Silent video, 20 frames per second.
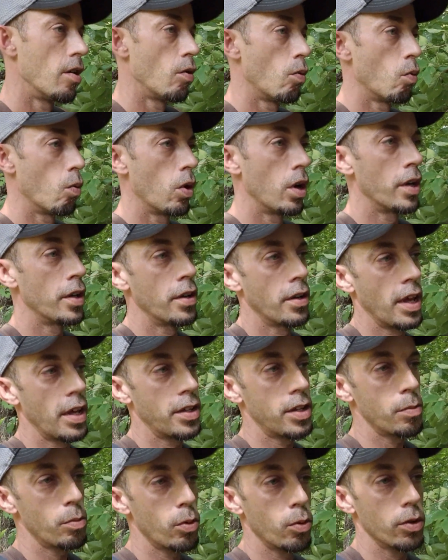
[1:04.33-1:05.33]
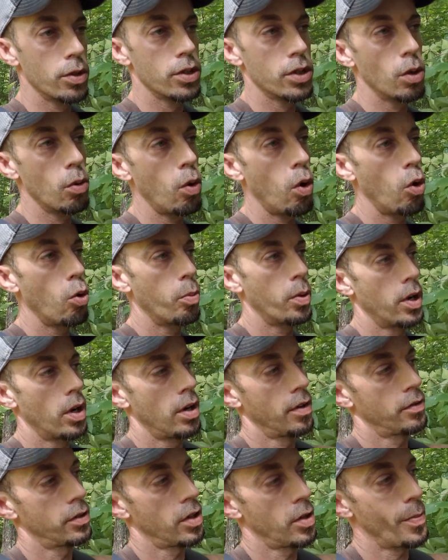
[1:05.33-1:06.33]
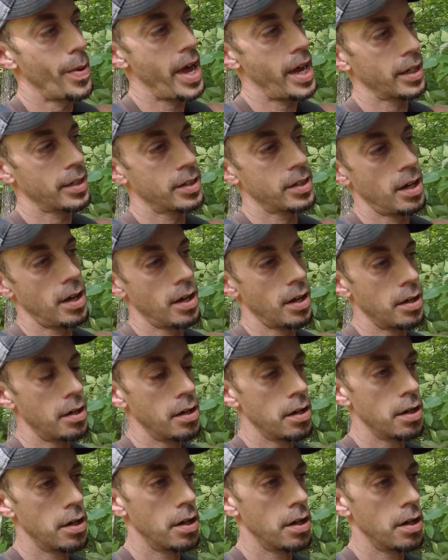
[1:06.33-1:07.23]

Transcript: One, that timber was so open off to the back side